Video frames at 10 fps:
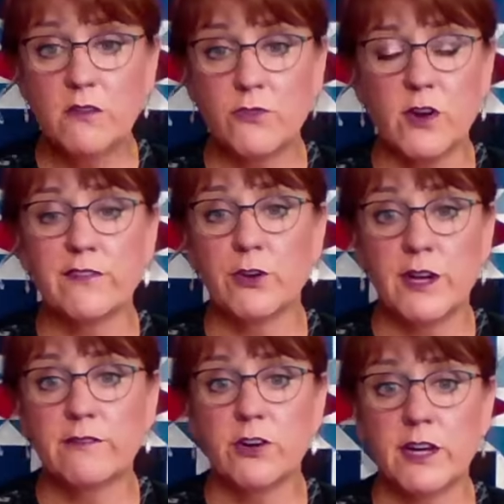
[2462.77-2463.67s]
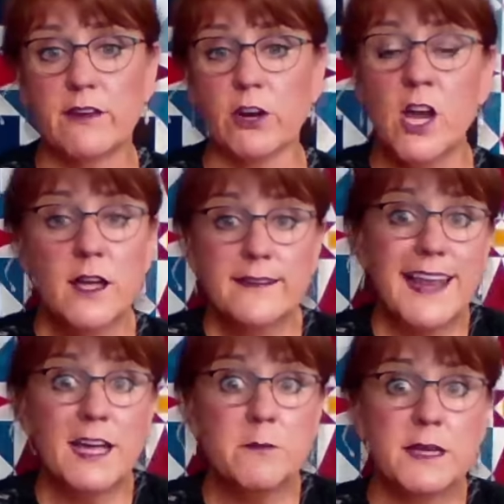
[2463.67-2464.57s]
forever and ever and ever.
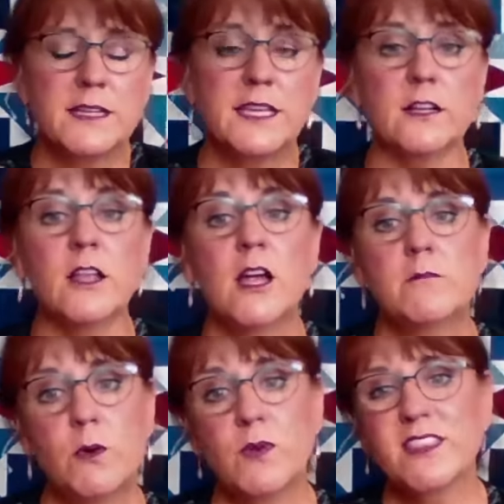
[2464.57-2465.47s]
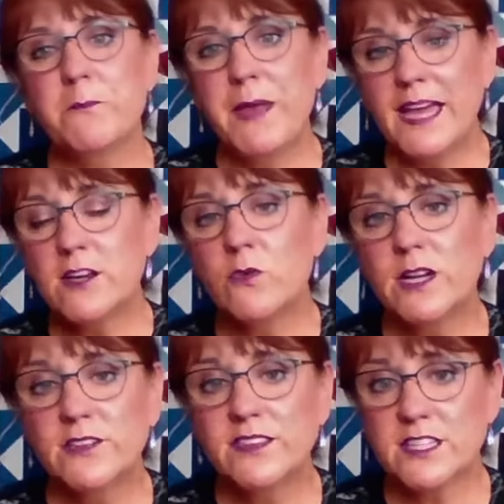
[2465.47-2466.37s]
Not a big deal. But with a bed
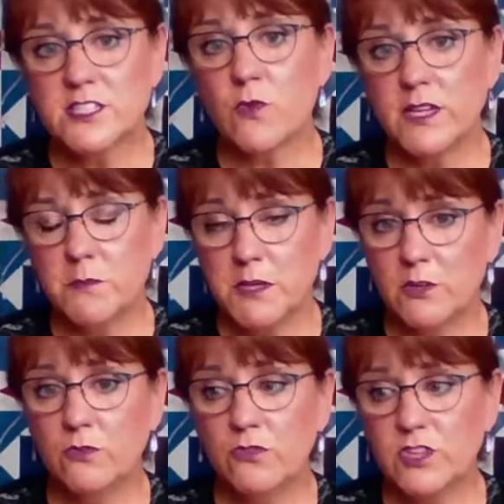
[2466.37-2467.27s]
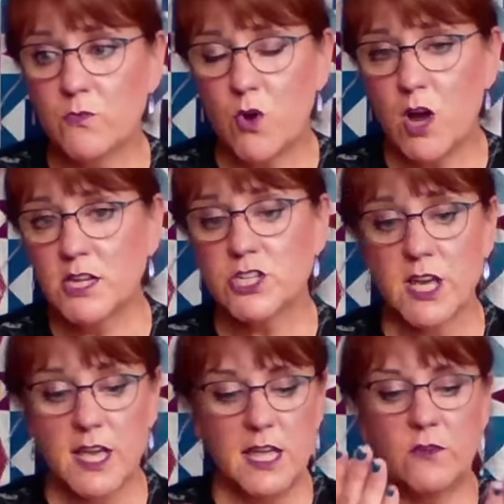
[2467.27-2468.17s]
quilt that's going to be used and washed,
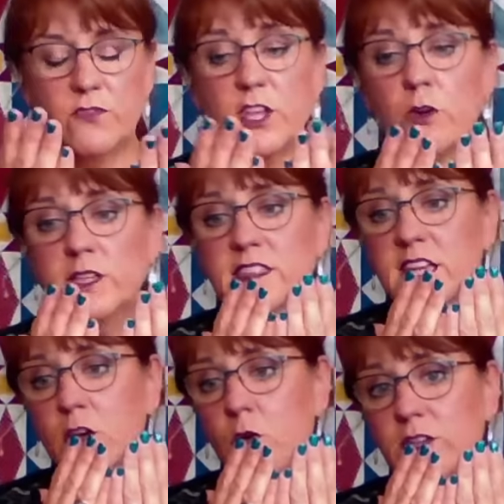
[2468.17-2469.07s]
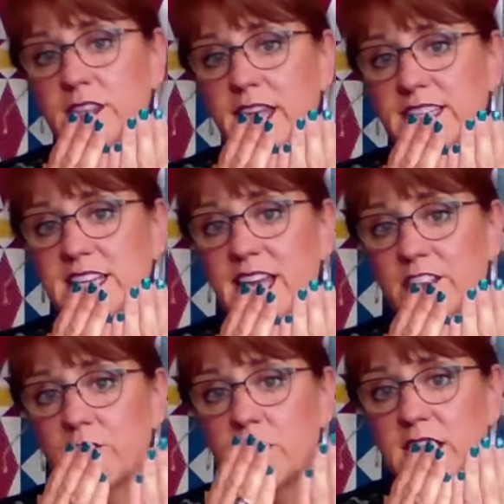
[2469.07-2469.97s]
if the only thing holding that
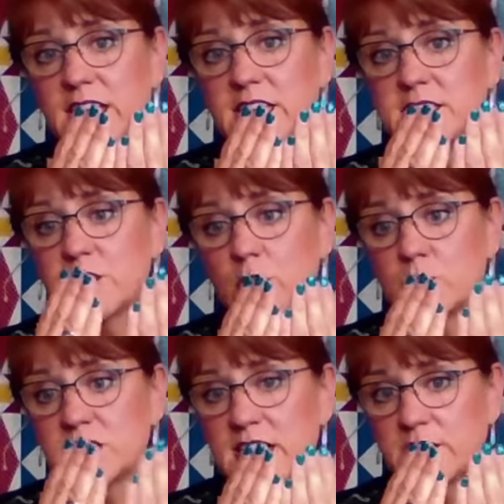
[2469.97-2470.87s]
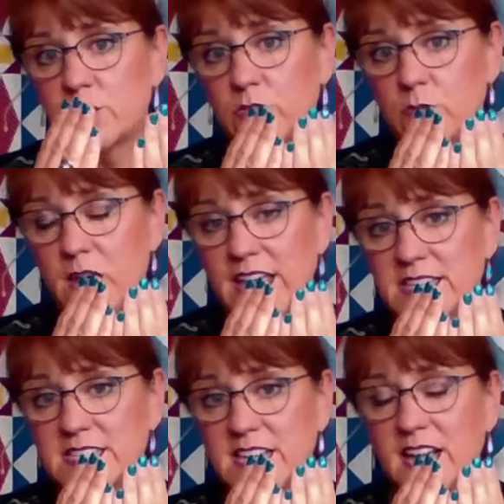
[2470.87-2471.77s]
together is those center
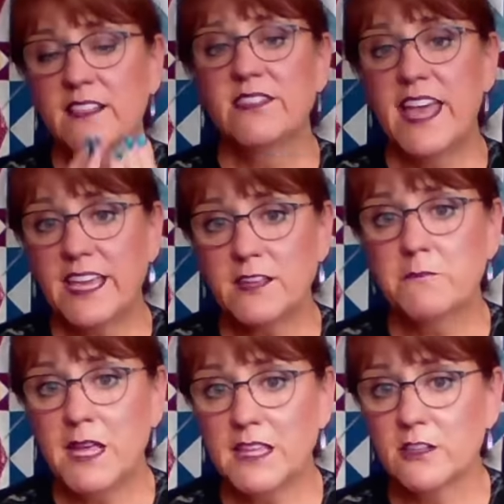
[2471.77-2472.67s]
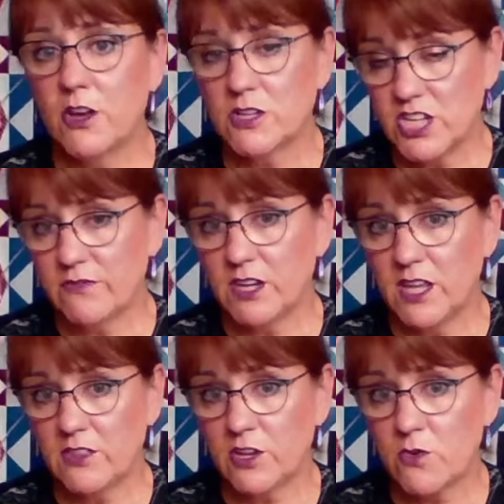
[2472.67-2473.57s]
threads, that can make the longevity
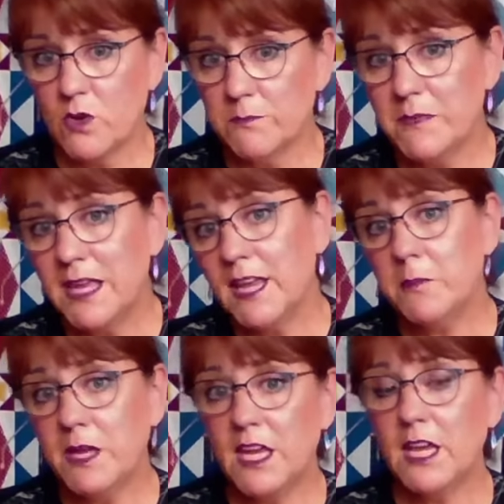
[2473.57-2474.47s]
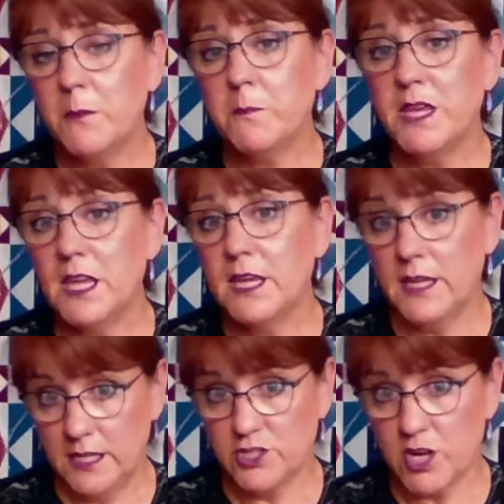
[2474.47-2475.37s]
of the quilt maybe be
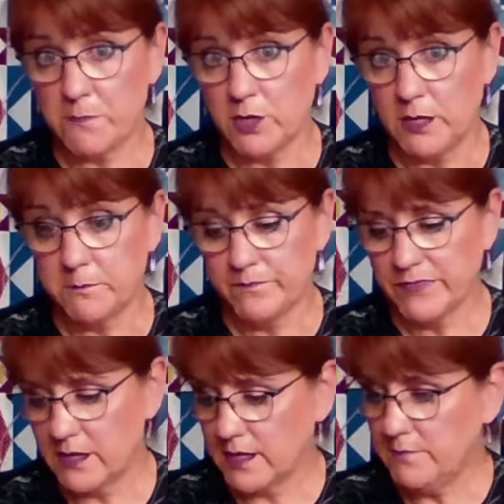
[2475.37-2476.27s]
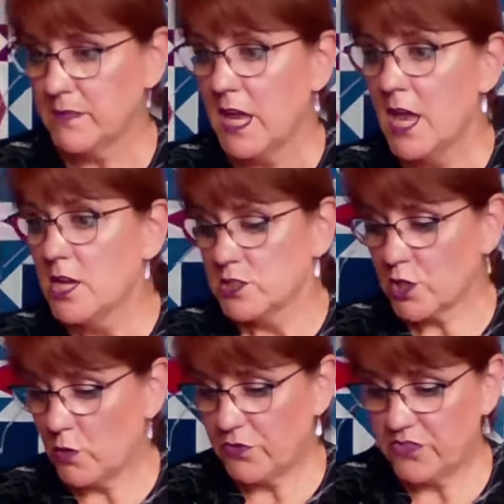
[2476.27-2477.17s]
in jeopardy. Right?
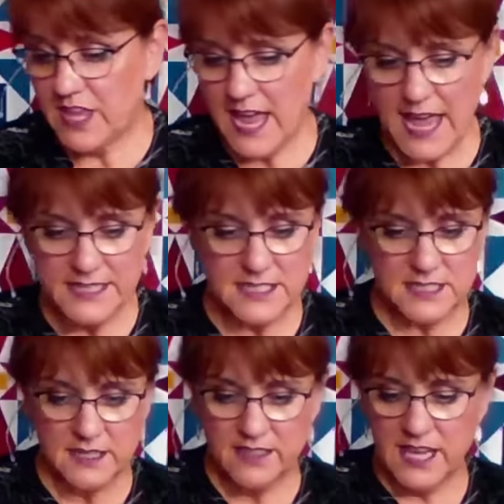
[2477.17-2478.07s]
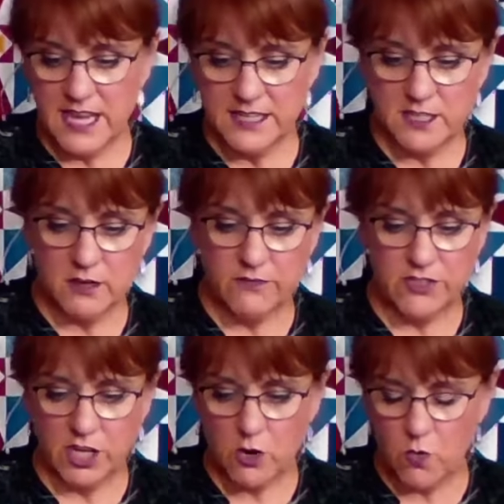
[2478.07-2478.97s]
So that's the end of
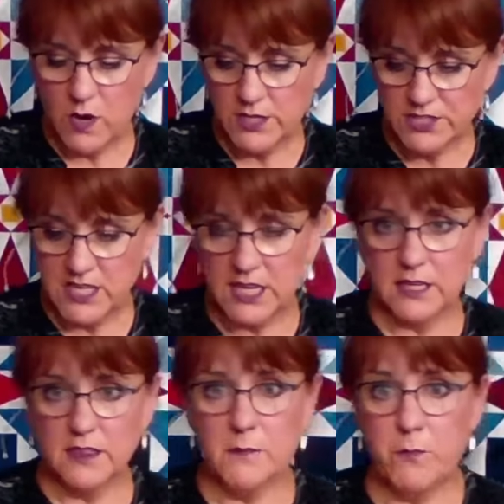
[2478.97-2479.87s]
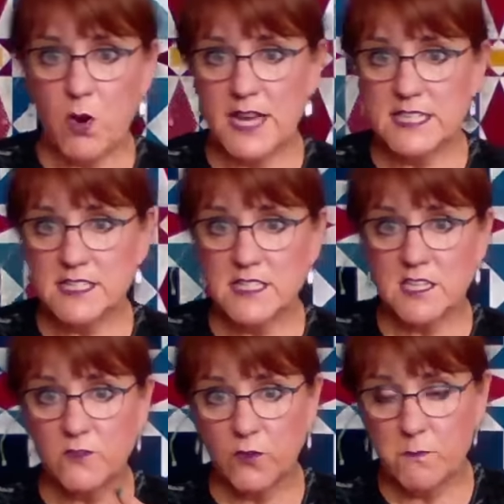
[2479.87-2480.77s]
the quilting, the
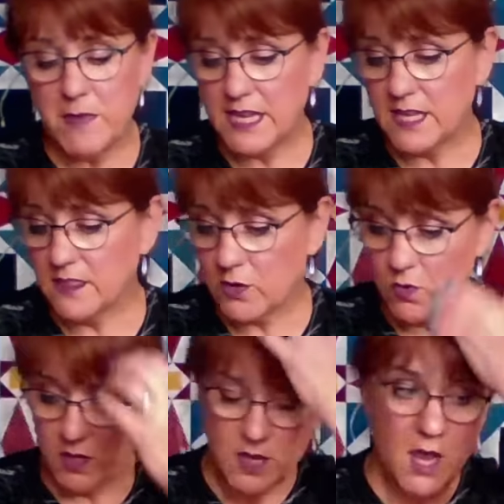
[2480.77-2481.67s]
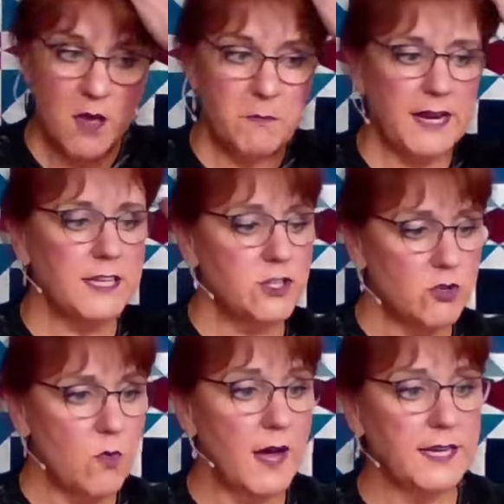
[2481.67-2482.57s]
processes for making the quilt. But I do
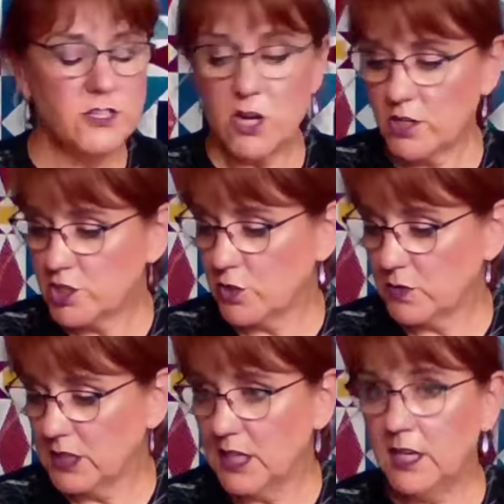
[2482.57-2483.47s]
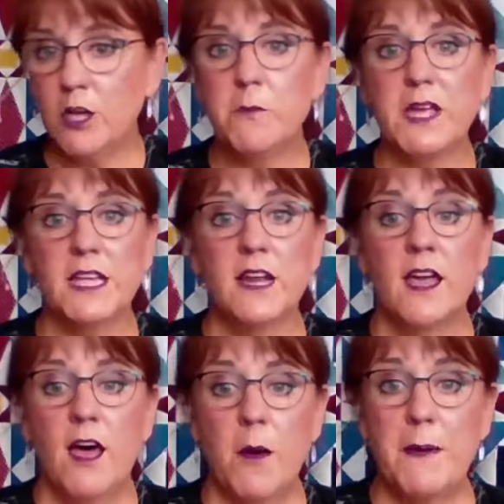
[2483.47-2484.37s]
want to talk to you a little bit
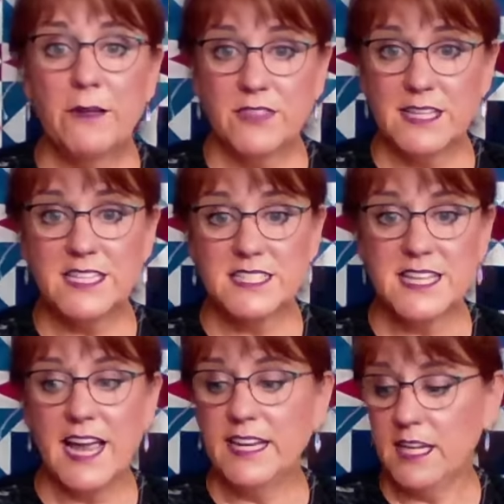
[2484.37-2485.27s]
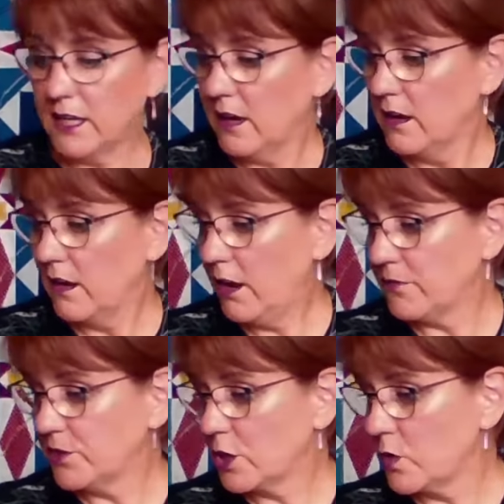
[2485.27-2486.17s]
about the designing
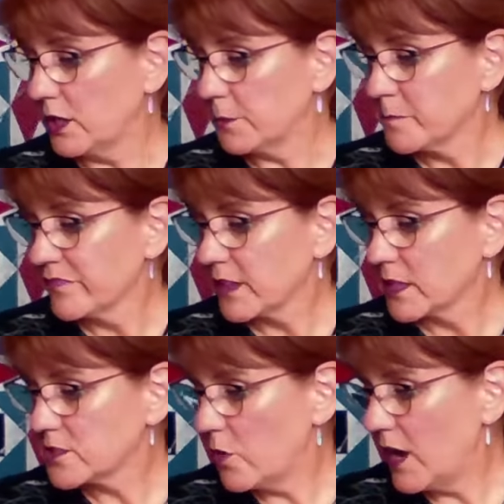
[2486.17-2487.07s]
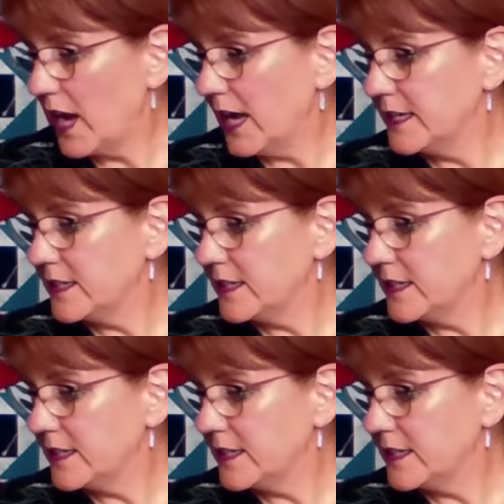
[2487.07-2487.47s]
of the quilt. So I